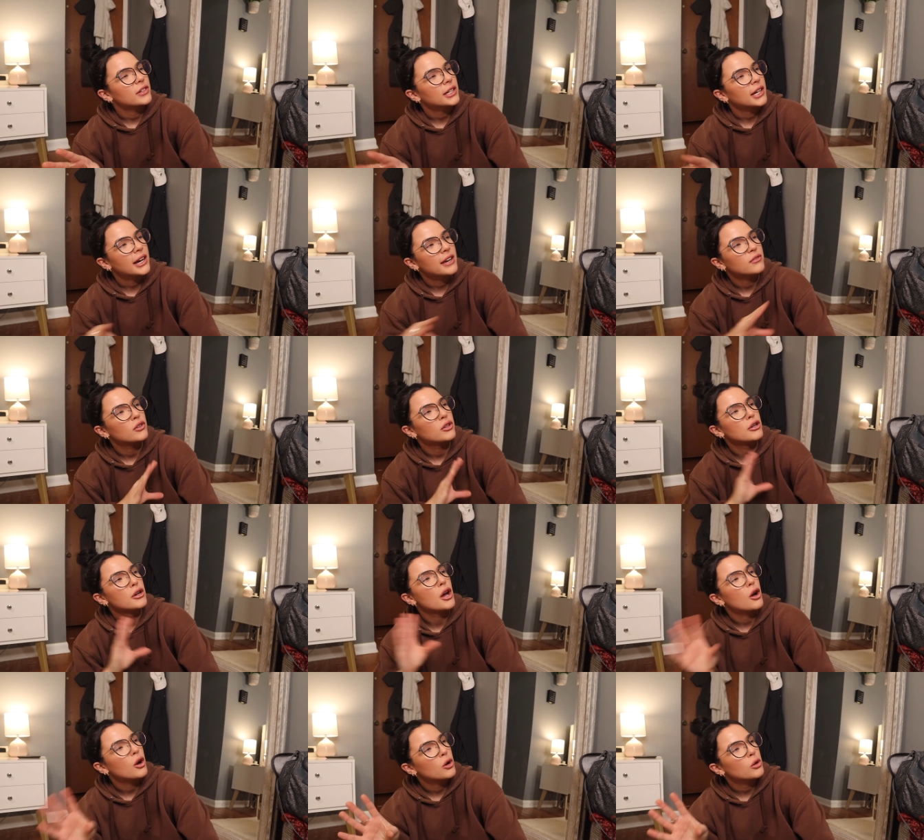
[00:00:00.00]
feel like I have
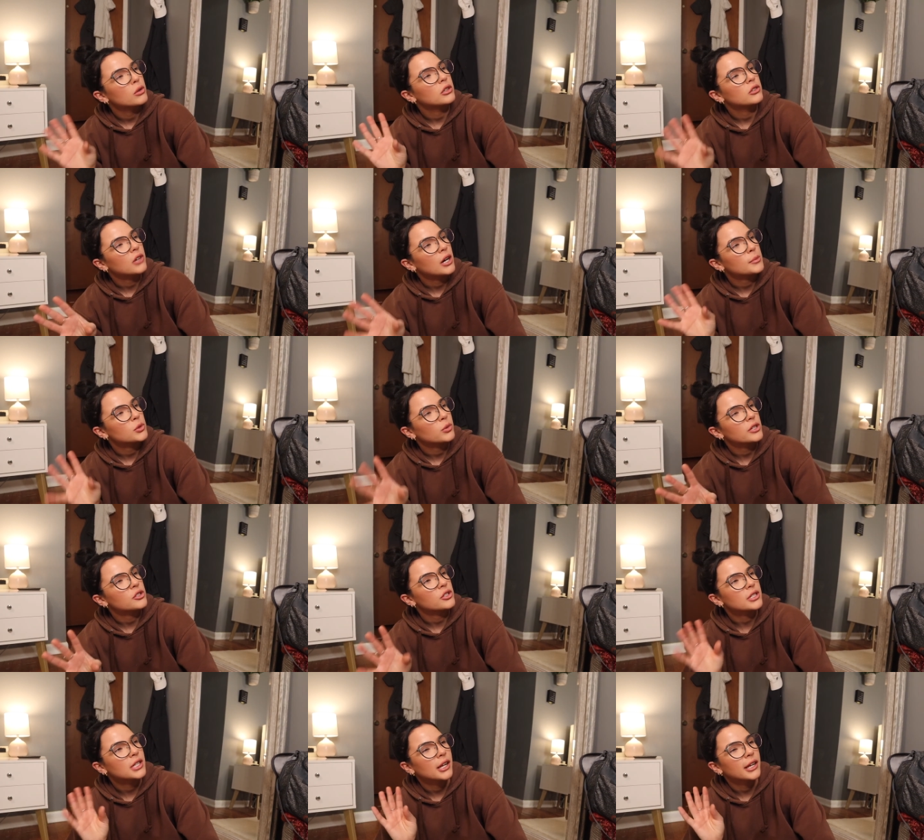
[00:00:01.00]
no crop
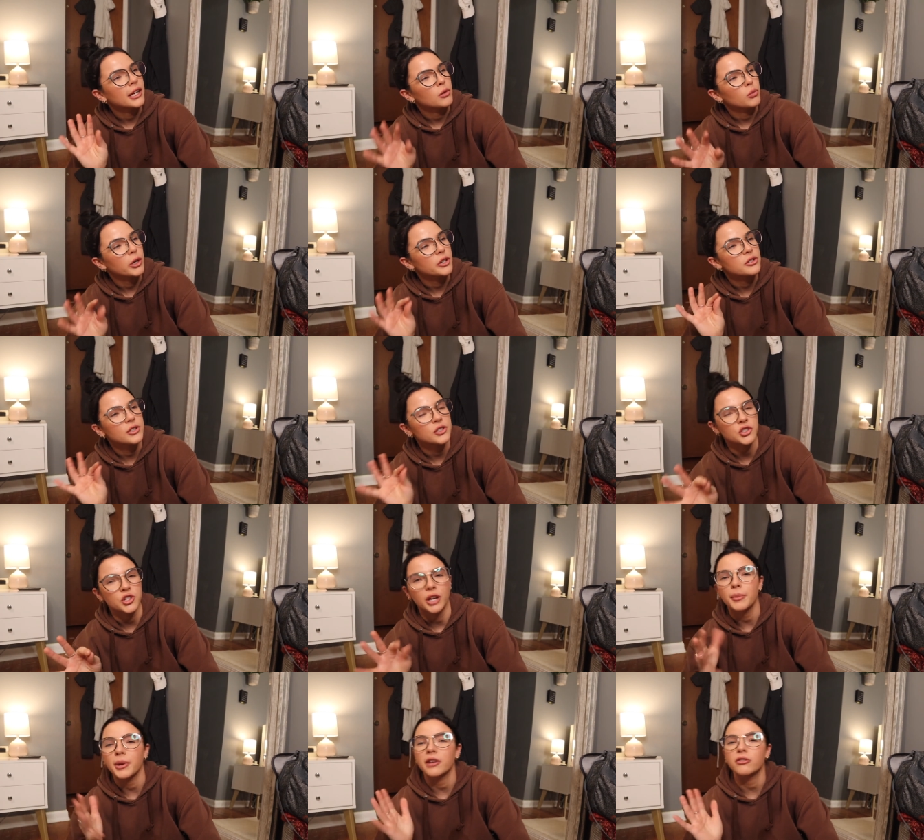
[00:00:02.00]
sweatshirts that I can wear to the
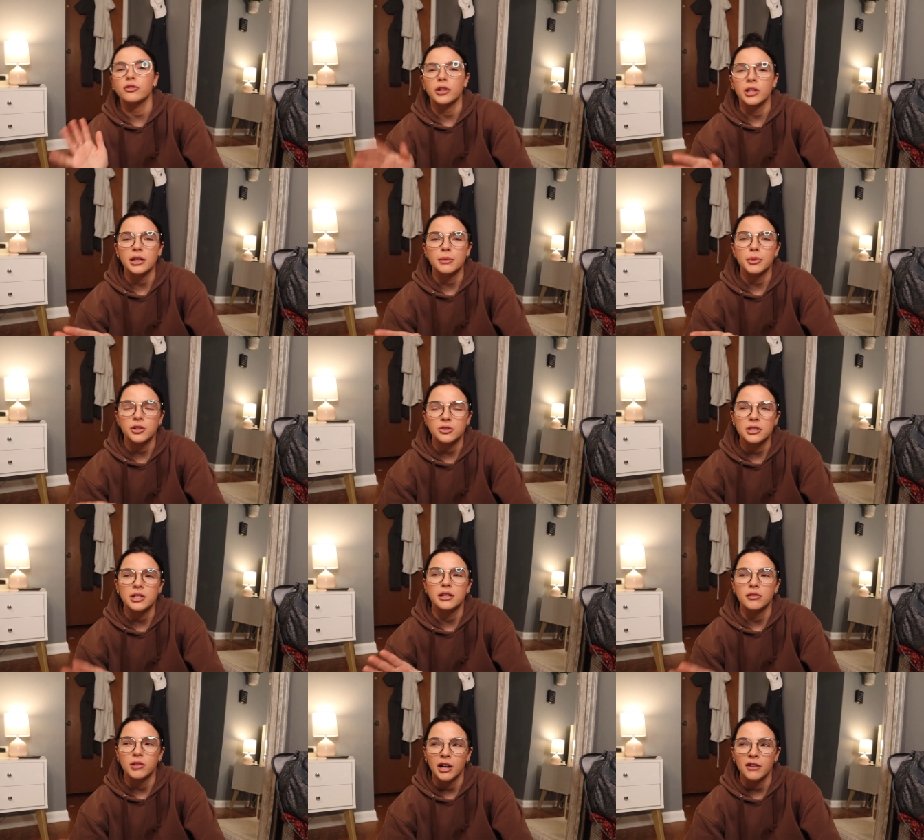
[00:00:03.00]
gym and I really
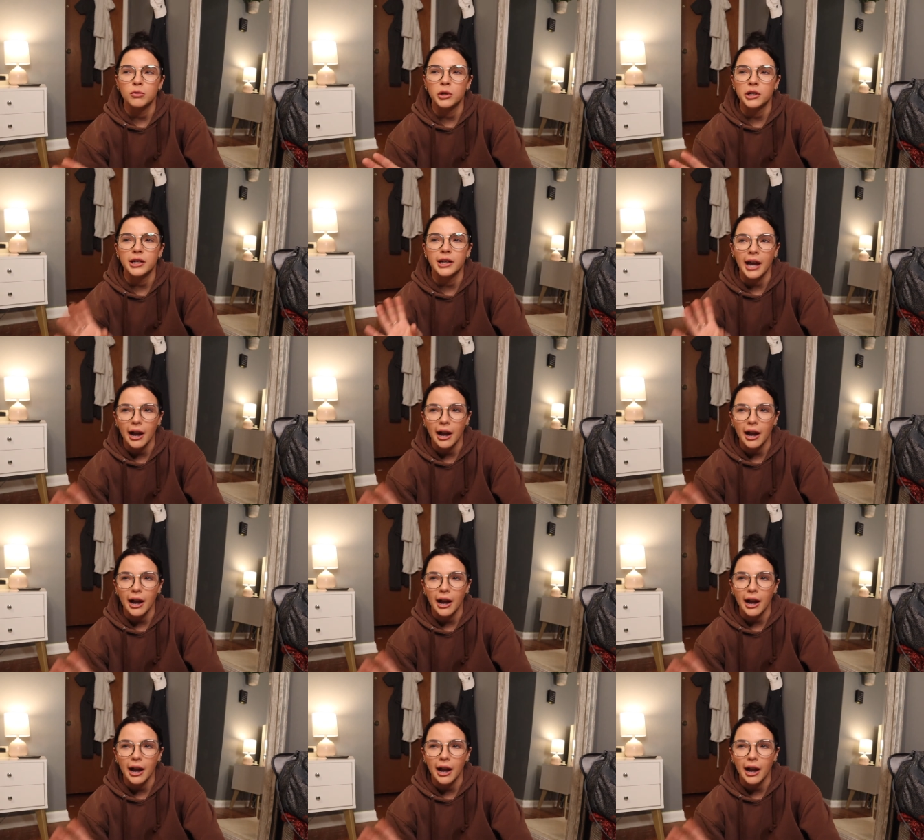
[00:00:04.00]
personally love wearing